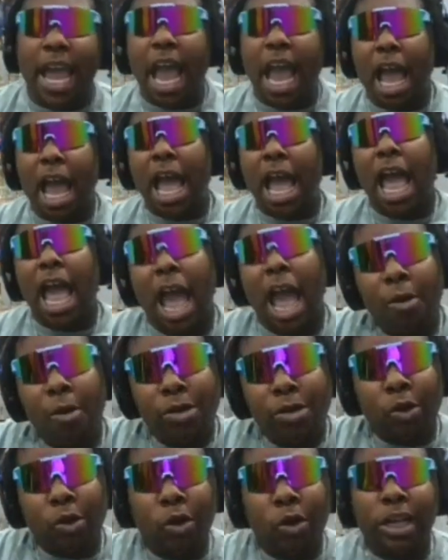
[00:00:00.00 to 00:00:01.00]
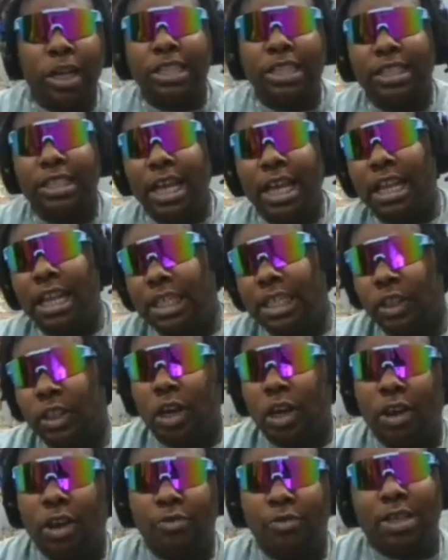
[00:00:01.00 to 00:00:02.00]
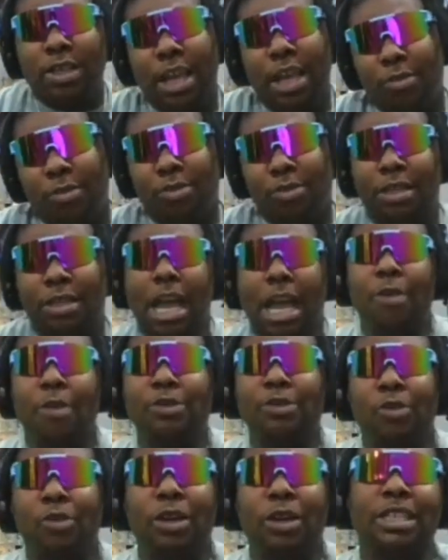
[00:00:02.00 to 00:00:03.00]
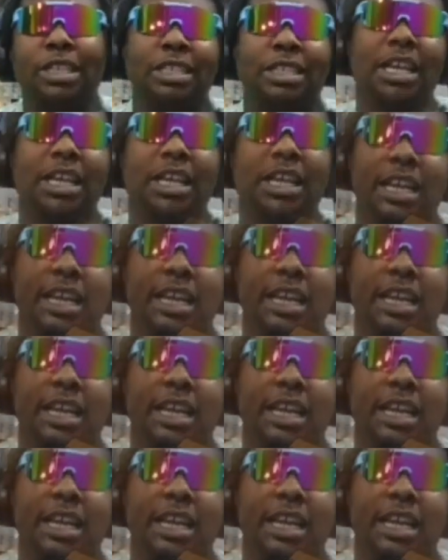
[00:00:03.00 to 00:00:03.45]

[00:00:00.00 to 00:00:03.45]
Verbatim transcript: How how was Oregon State? Let's start off with that one. How was Oregon State?